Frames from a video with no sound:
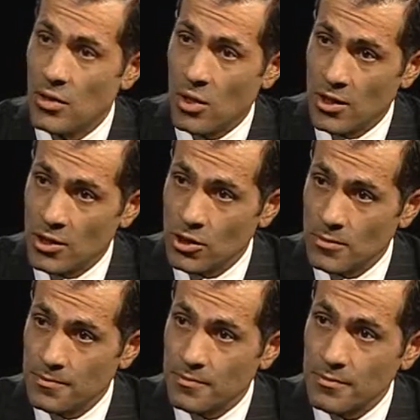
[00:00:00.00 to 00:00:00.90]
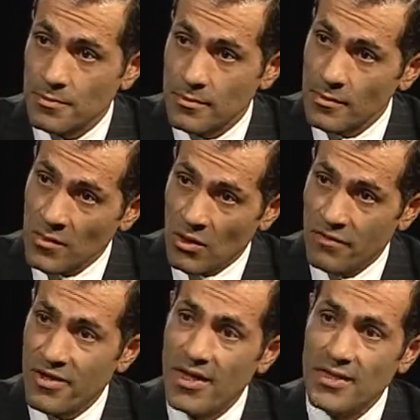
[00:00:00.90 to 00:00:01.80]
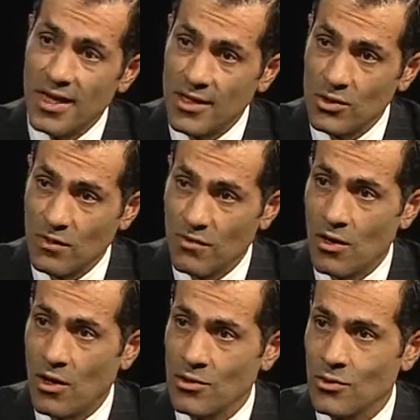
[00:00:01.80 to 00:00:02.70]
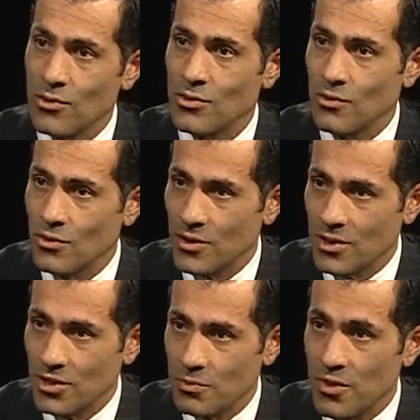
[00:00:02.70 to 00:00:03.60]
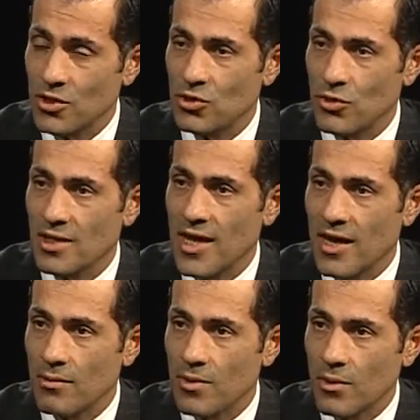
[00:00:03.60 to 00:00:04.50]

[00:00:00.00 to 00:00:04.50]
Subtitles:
knowledge of the intent of God or their spiritual caliber.